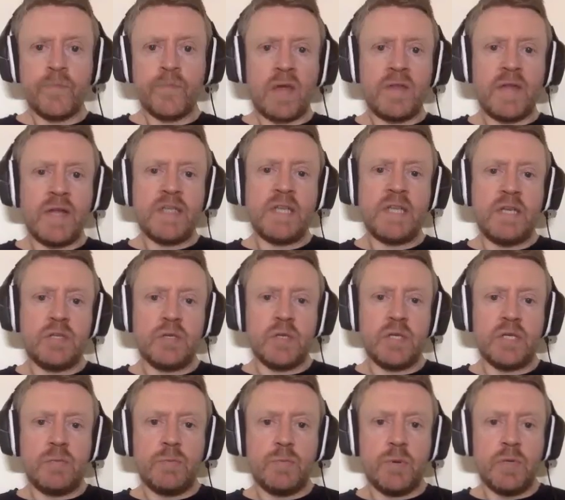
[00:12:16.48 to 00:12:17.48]
think that's an
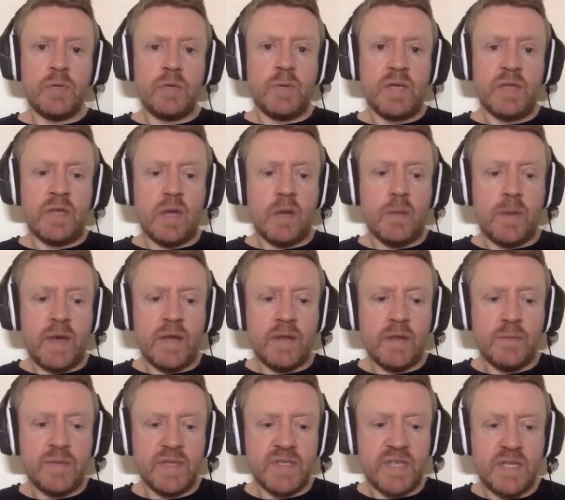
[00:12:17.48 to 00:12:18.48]
interesting point you made there about
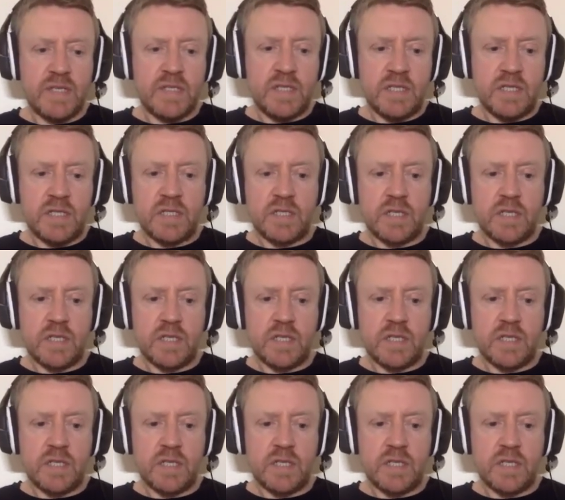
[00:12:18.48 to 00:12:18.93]
the percentages,